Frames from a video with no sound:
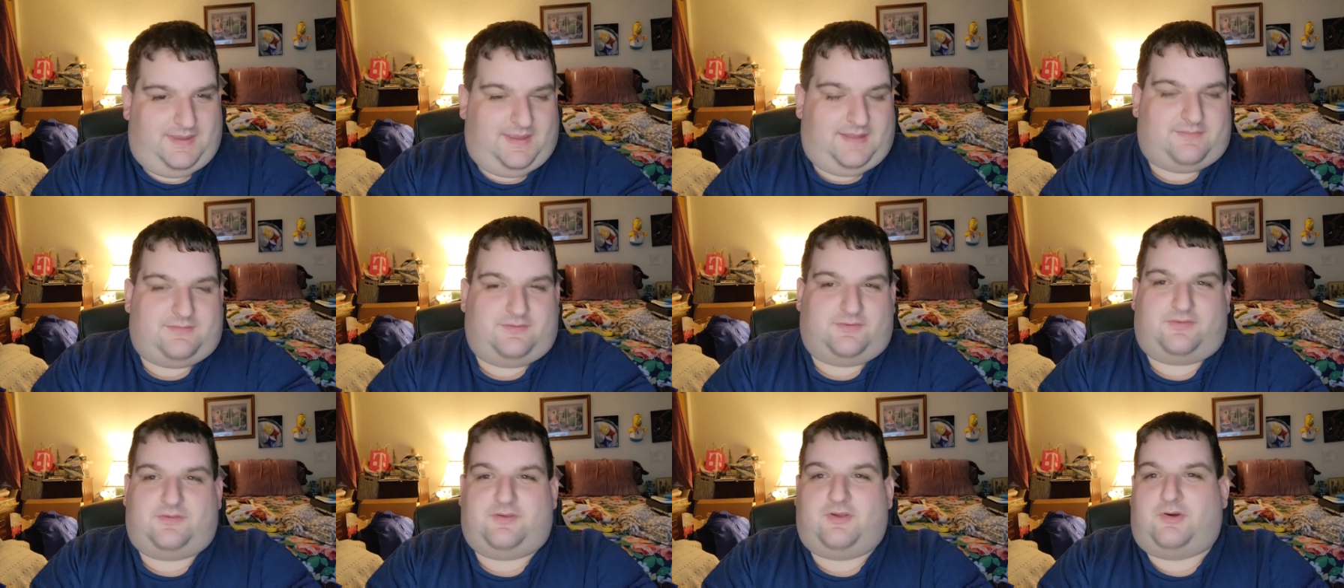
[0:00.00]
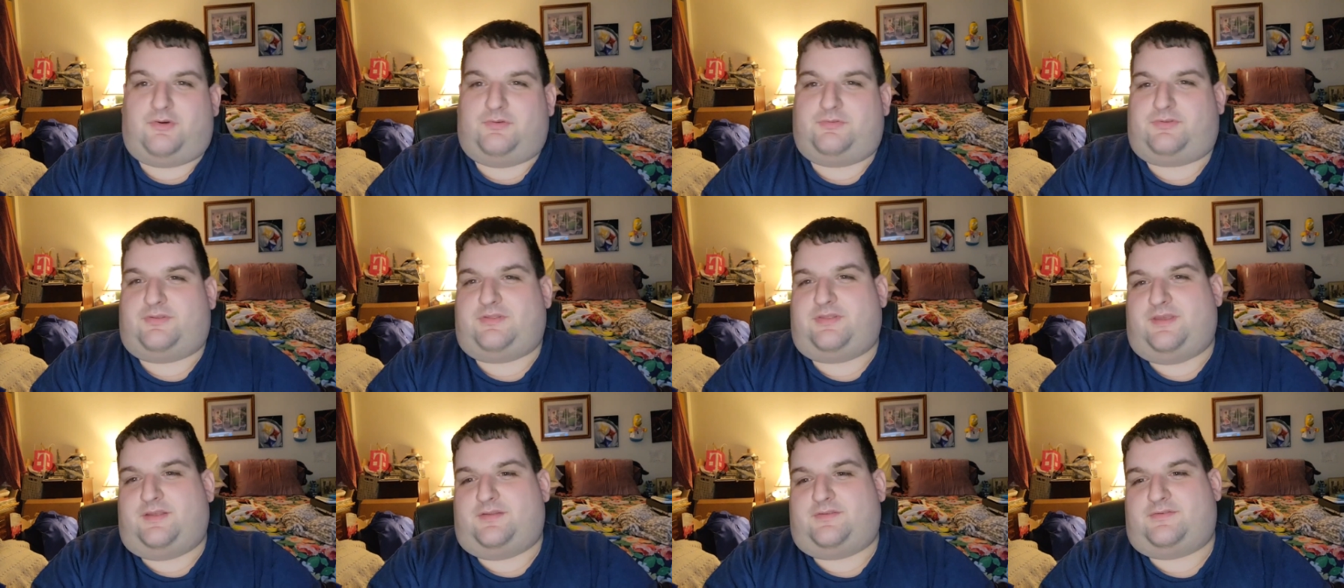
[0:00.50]
It doesn't go
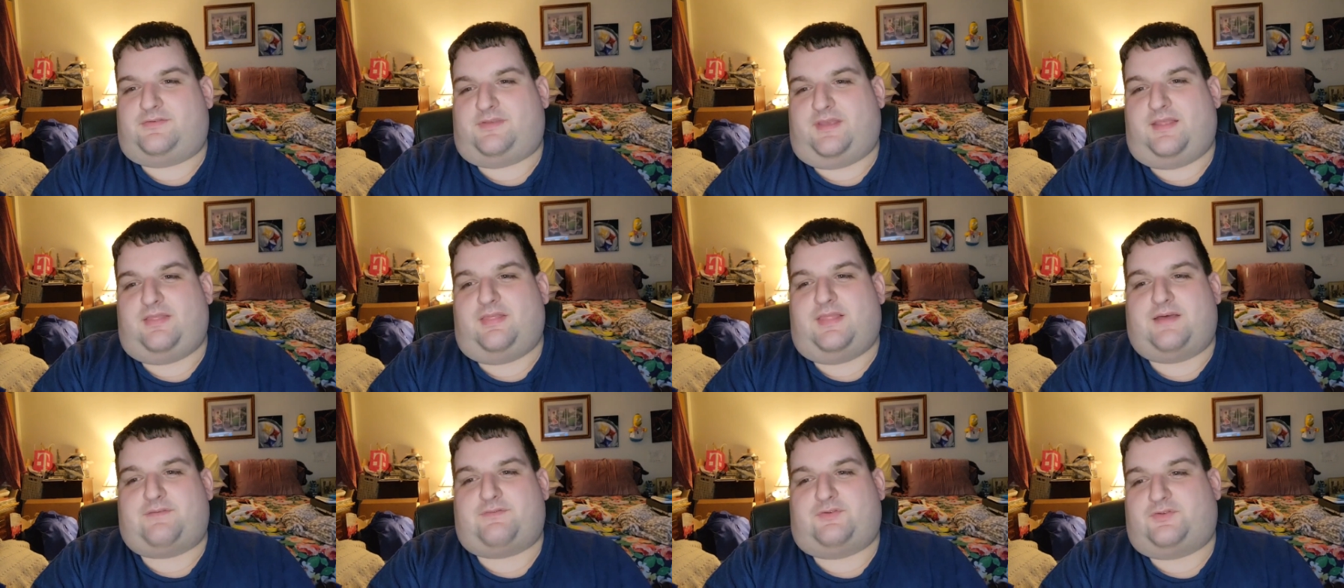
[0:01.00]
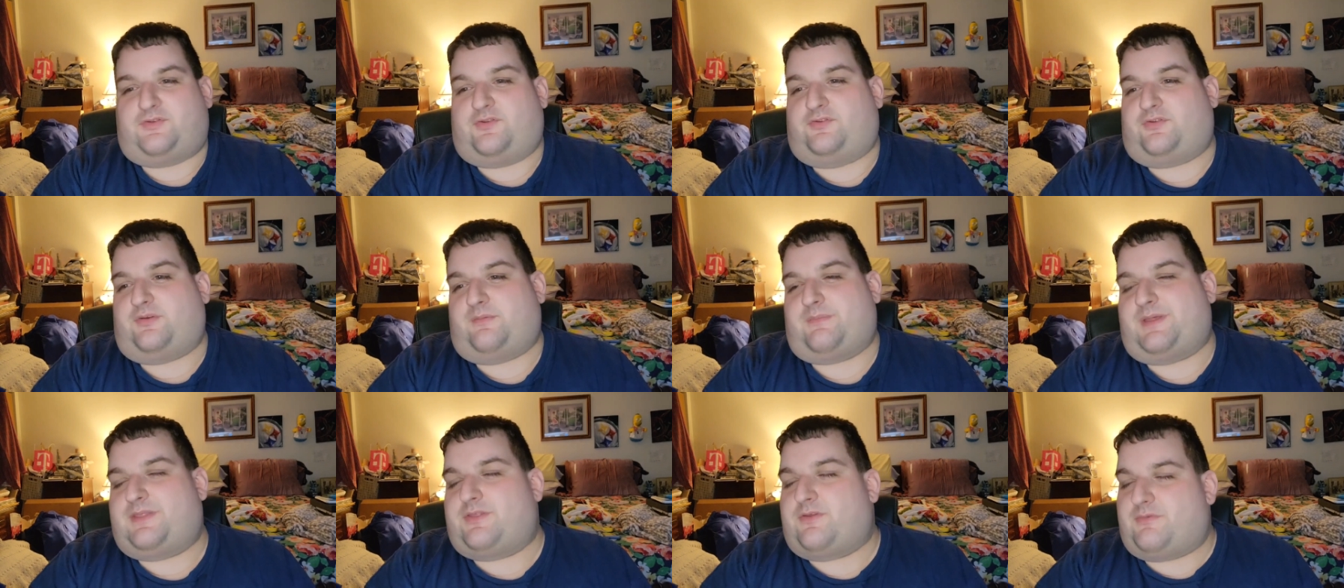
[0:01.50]
to the insane levels of
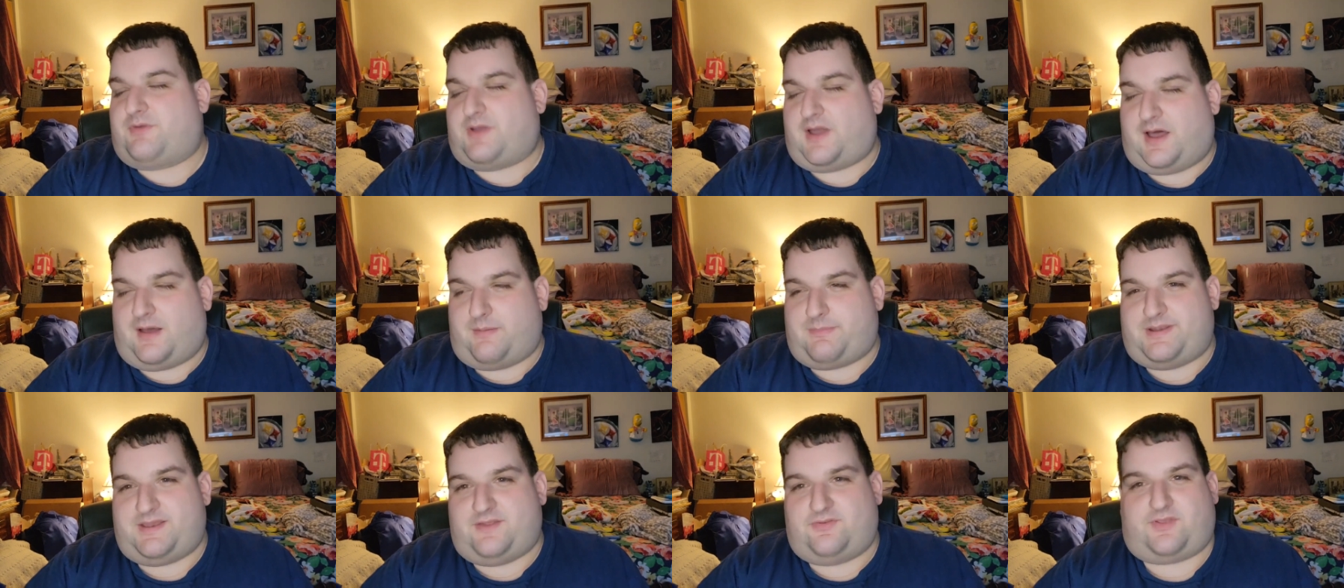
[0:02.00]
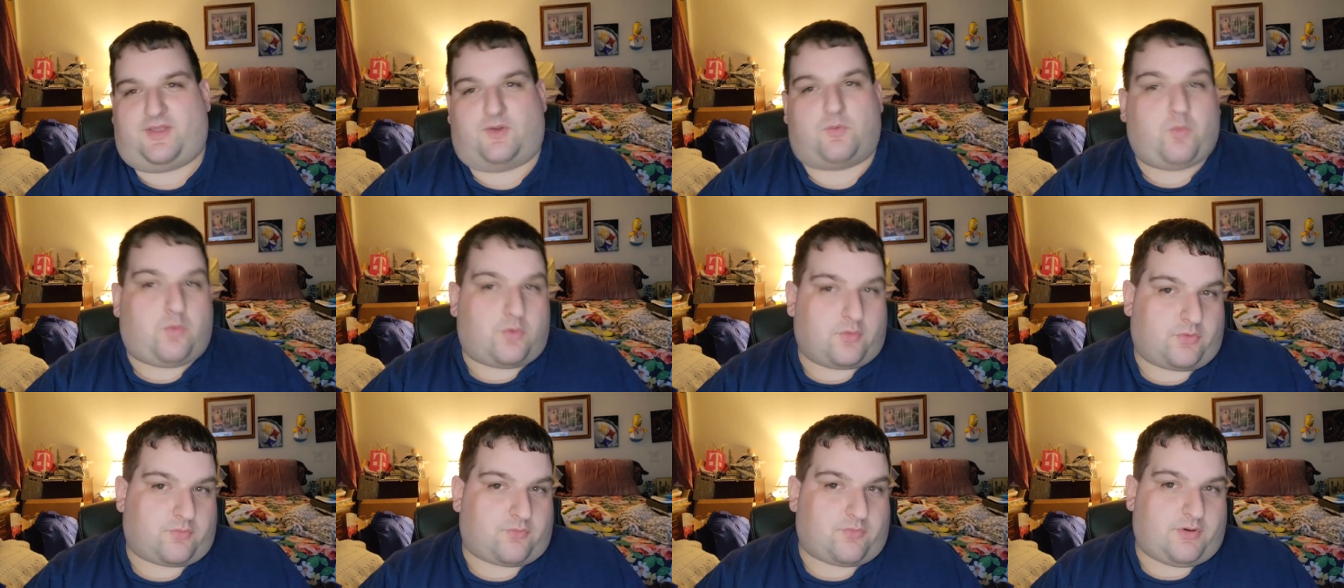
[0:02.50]
some other comedies like
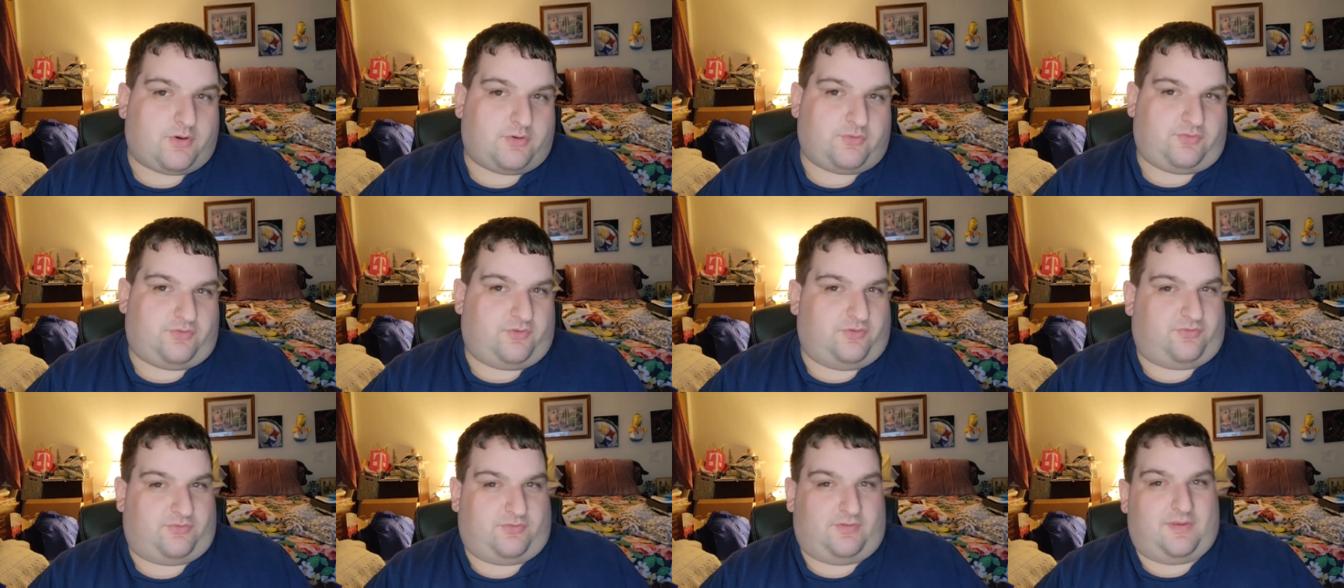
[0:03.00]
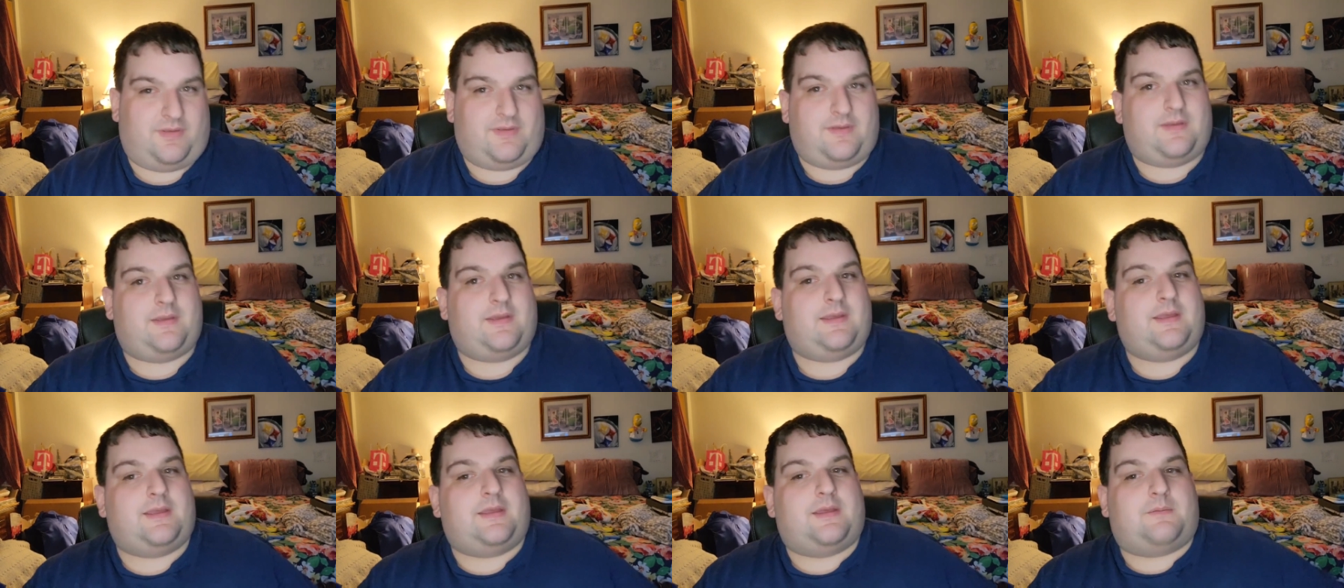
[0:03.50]
War of the Roses,
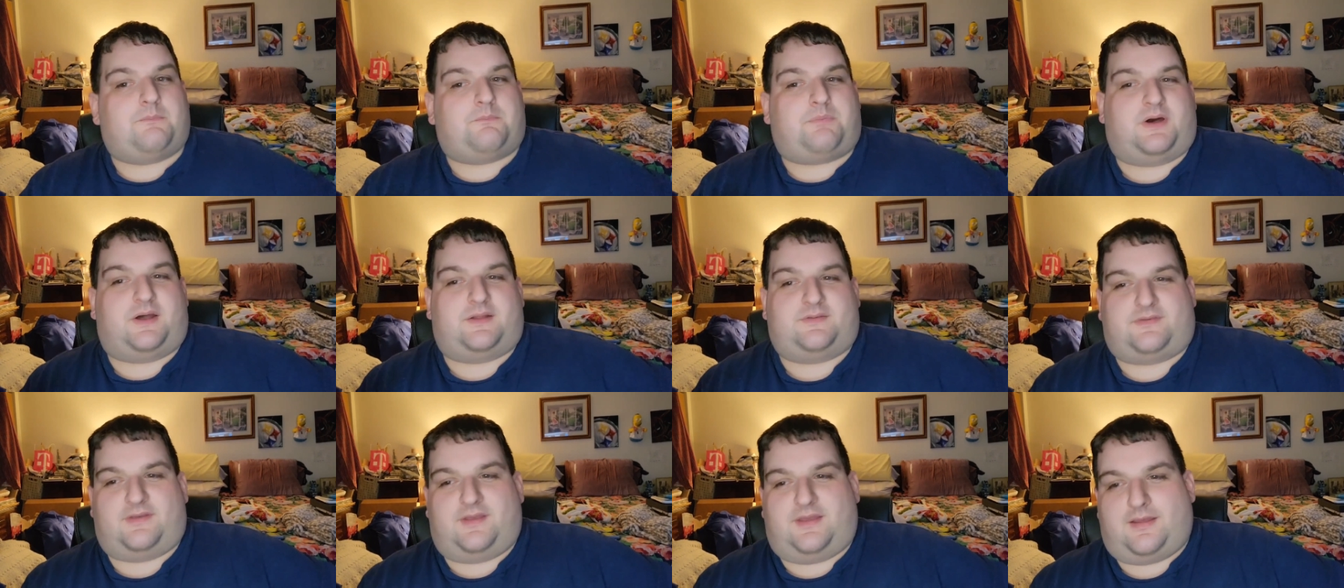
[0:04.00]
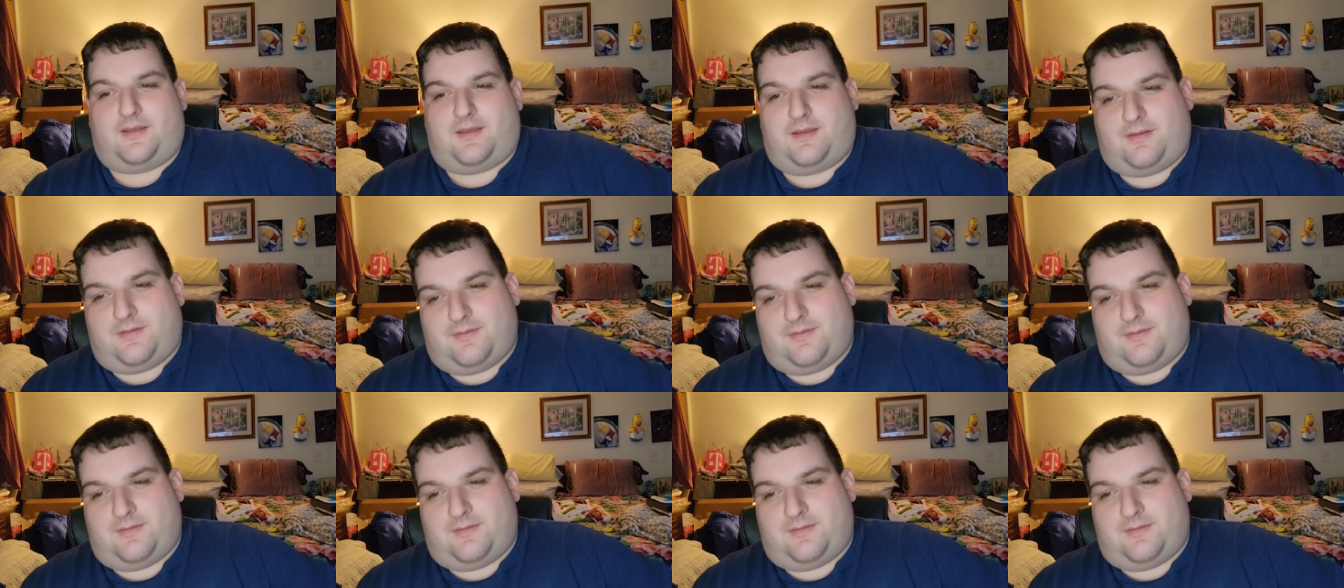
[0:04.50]
but